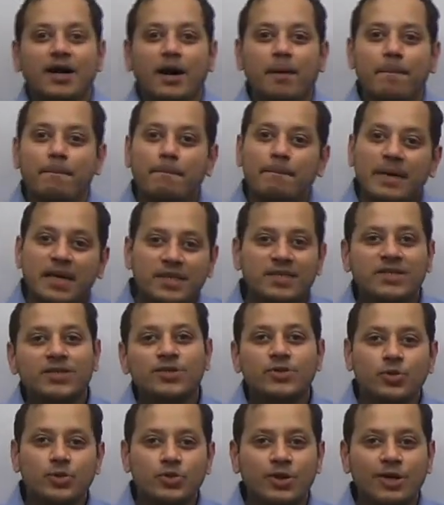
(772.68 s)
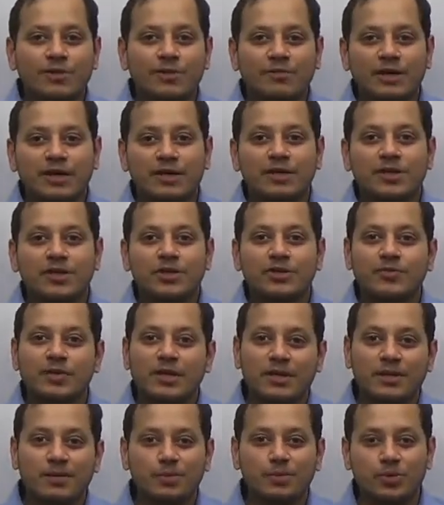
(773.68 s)
a major social workers were
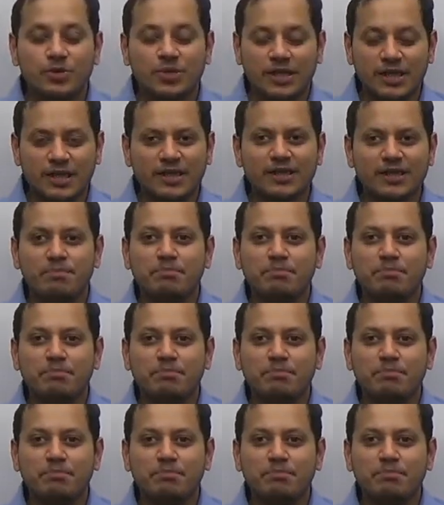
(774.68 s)
opposing it.